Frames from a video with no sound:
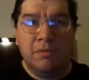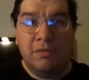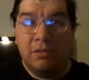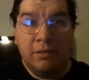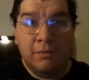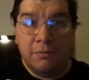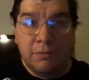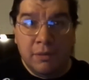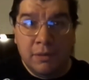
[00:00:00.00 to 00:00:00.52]
with
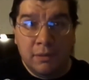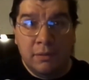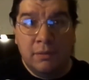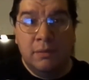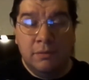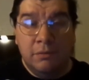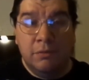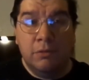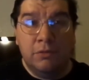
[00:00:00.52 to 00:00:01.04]
something
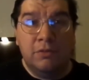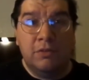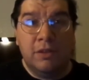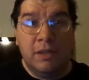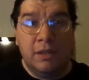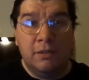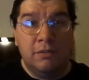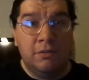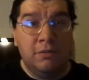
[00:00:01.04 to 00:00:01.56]
for a
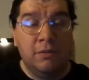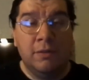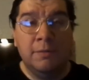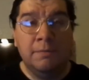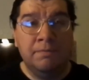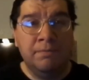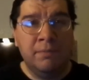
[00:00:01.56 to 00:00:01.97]
change,